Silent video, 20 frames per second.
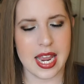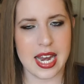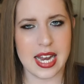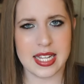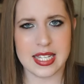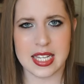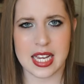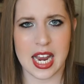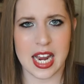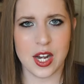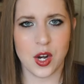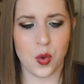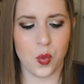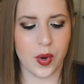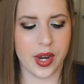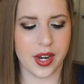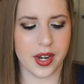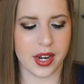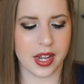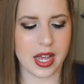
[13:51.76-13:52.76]
it's kind of
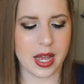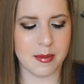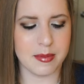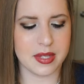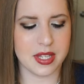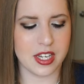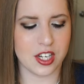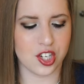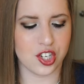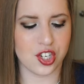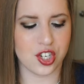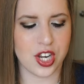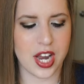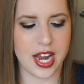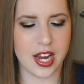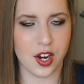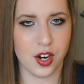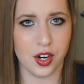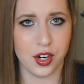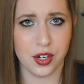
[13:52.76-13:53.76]
weird. It comes in a
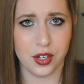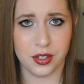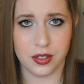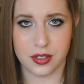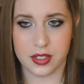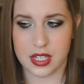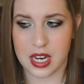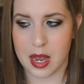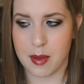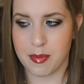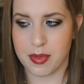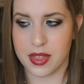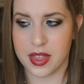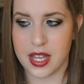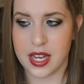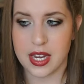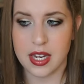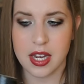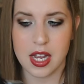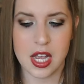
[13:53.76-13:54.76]
shaker type
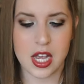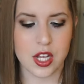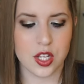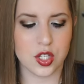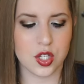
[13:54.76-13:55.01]
thing,